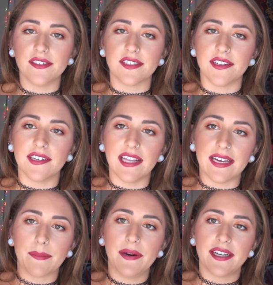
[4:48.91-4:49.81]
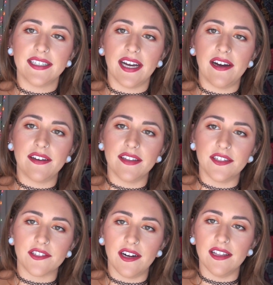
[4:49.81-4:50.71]
So he'd put it down and then
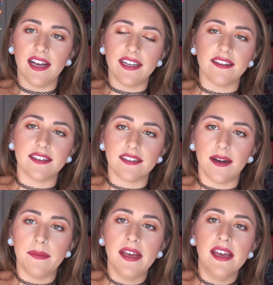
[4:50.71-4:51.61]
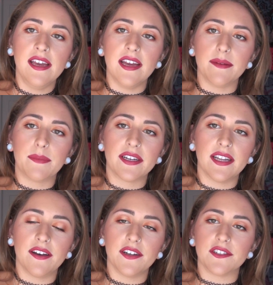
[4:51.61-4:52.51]
draw a line and then stop, and then put it
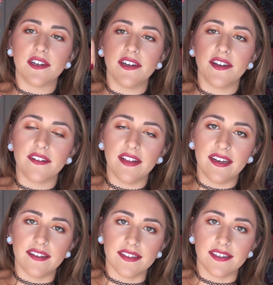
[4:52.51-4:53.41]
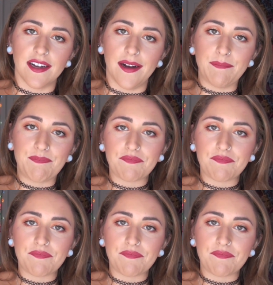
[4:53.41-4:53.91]
down and draw another line and then stop.